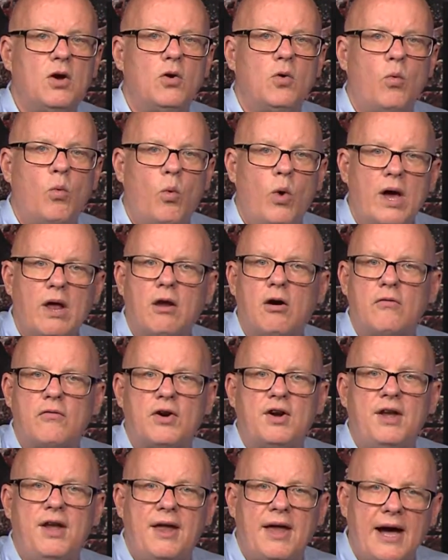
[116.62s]
well over
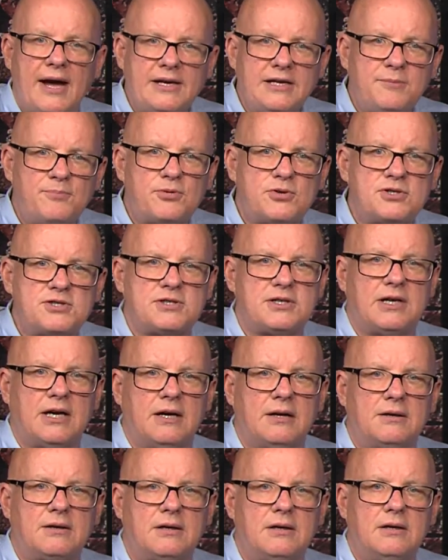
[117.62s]

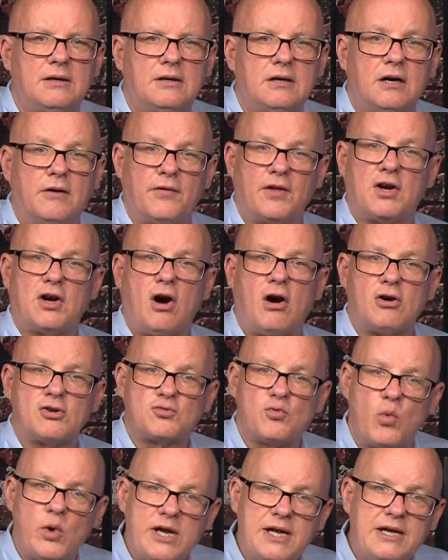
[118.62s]
90% of the calls
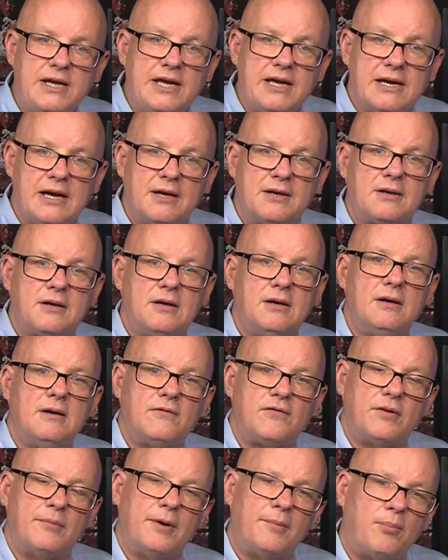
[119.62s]
we get
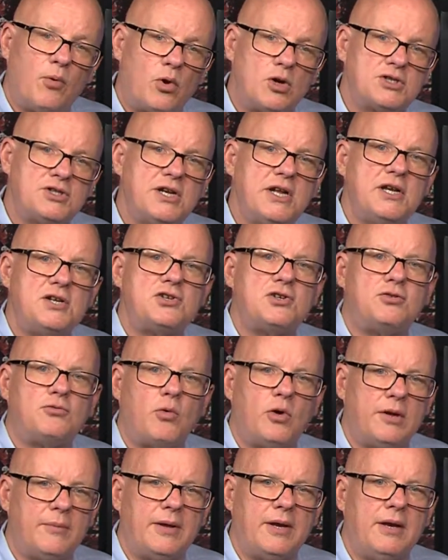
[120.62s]
from abortion-injured
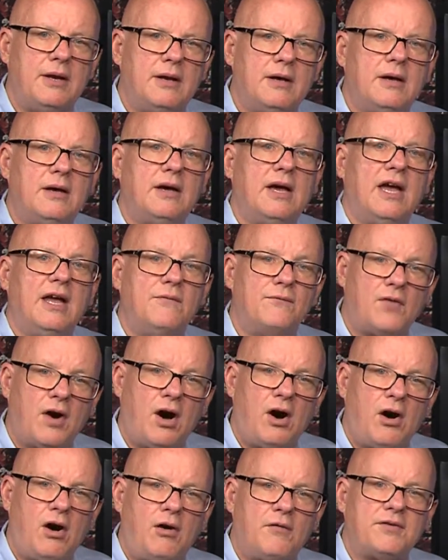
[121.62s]
women
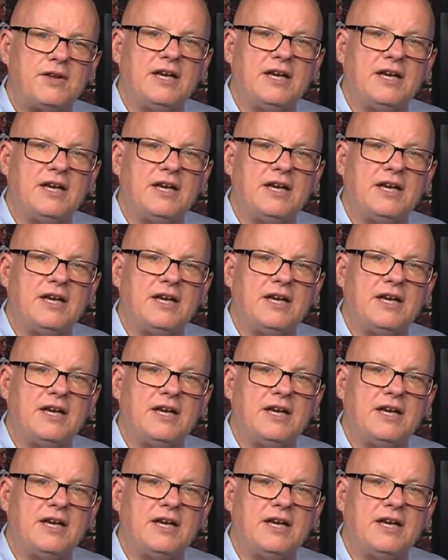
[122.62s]
involved